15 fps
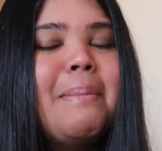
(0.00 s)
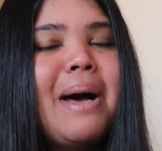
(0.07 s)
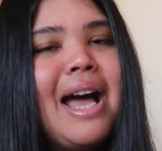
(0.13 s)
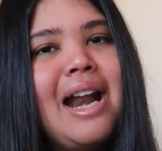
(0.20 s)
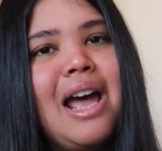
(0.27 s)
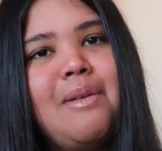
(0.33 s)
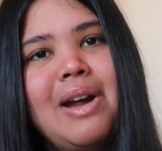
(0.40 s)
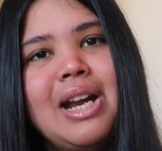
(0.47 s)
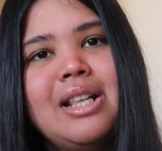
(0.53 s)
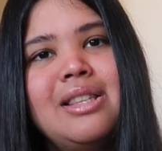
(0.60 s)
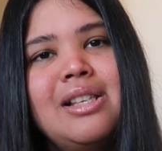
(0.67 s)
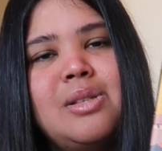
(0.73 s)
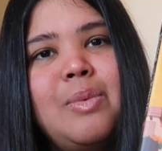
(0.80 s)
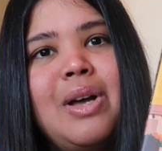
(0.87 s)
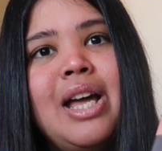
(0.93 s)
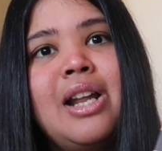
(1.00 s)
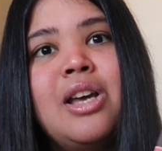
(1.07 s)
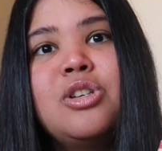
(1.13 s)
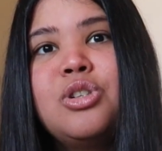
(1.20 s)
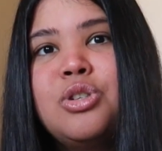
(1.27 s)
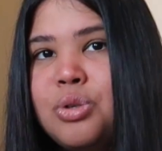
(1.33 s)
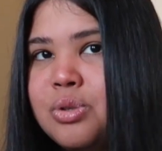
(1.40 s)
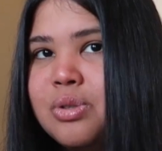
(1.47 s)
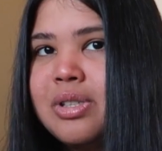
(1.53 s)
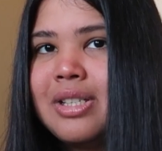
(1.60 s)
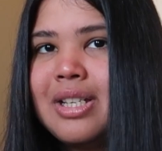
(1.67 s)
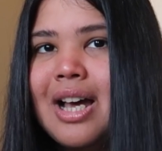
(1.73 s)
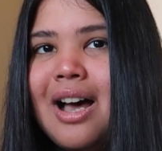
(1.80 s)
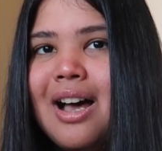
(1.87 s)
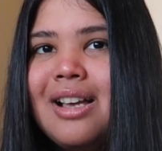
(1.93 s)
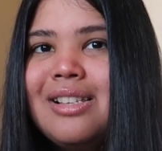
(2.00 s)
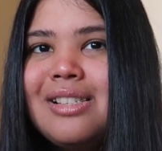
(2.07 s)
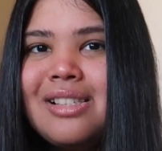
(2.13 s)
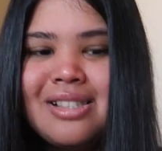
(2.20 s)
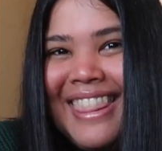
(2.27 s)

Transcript: But I rated this one 2 stars.